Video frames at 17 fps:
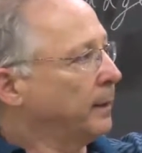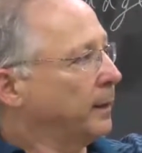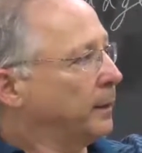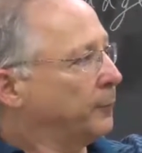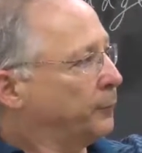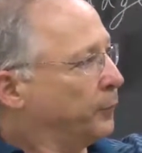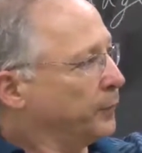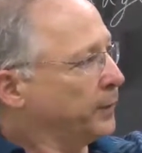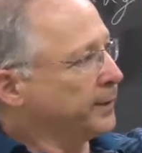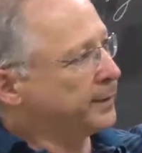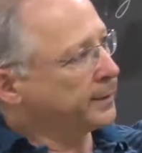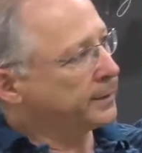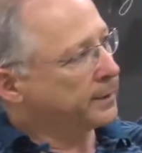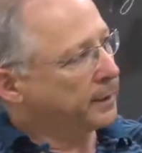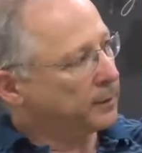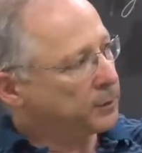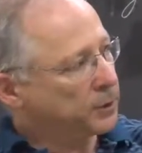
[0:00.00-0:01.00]
And for this
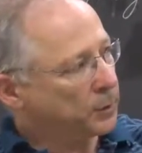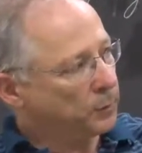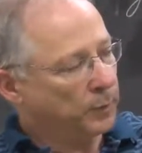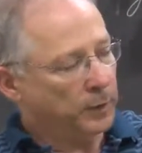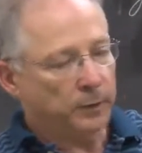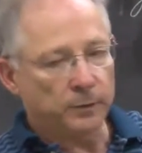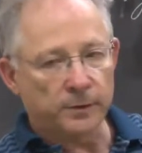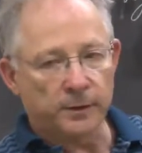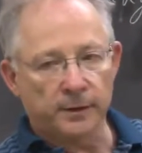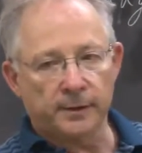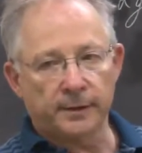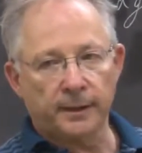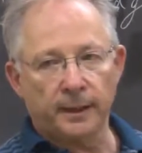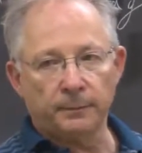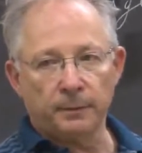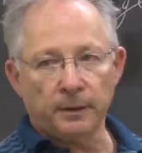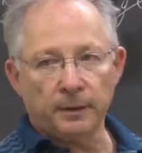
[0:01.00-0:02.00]
extension, we'll use this
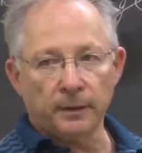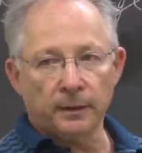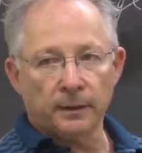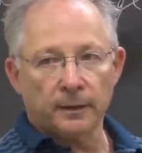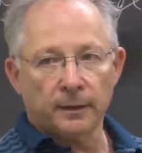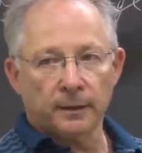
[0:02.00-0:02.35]
table.